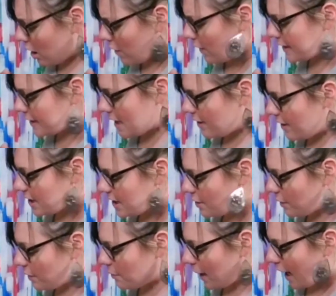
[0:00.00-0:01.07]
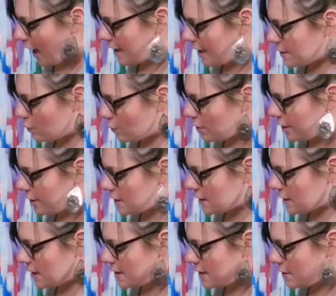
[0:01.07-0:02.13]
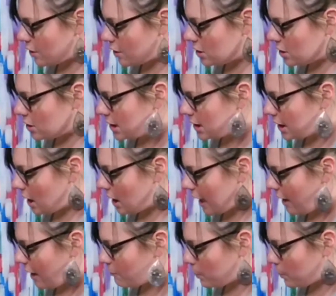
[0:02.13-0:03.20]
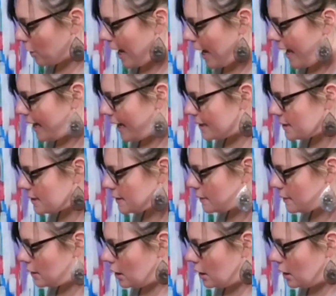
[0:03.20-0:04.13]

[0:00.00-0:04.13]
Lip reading: That's how I did it with my high schoolers, because I certainly did not have brads